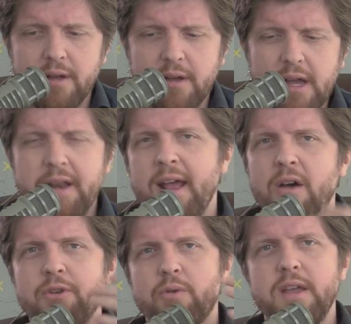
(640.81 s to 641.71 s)
And
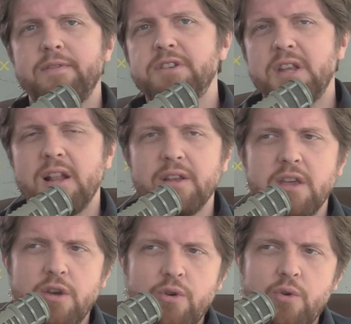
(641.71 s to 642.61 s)
now they're even telling
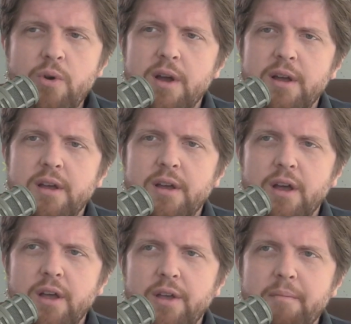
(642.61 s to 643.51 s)
you
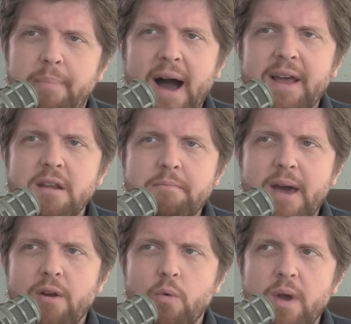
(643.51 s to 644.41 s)
Biden
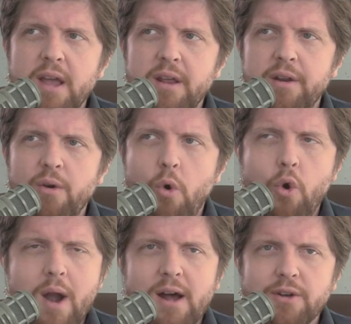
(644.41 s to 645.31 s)
better win
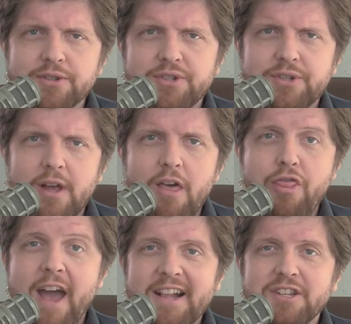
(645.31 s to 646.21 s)
or else
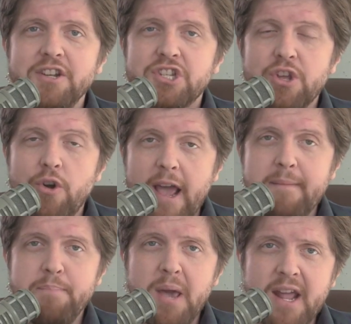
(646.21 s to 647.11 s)
that's considered a
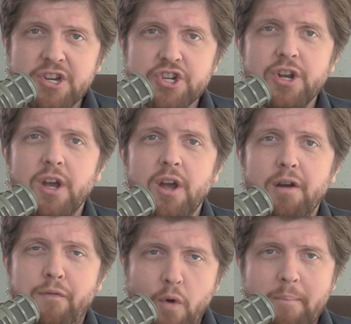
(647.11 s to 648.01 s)
pitch
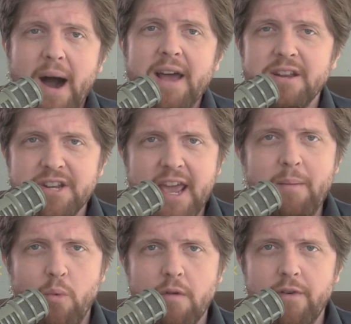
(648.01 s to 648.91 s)
for Biden to get
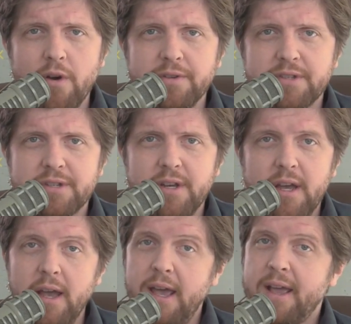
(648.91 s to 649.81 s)
more votes.
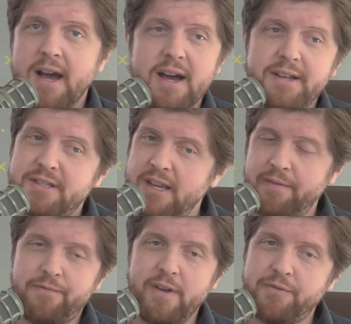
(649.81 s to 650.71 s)
Hey guys,
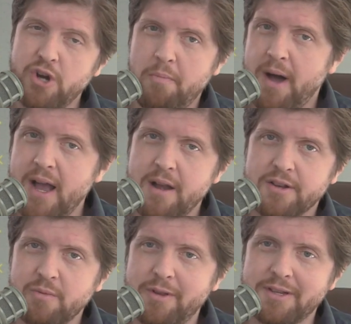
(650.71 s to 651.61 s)
if if Joe Biden
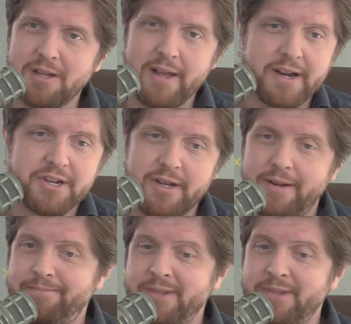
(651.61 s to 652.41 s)
doesn't win this election,